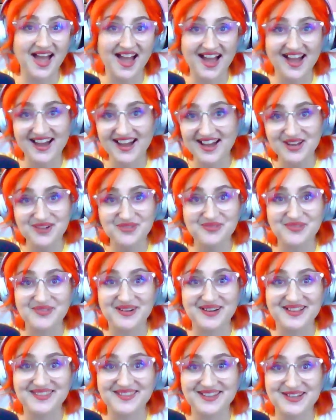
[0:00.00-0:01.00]
I
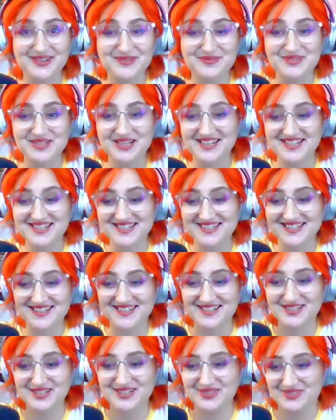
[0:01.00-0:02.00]
won the
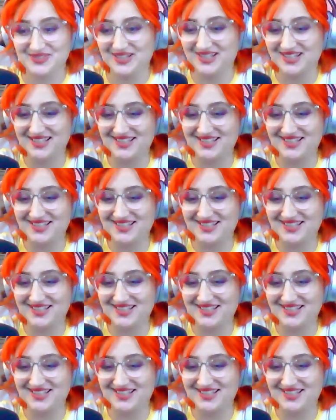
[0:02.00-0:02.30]
objective.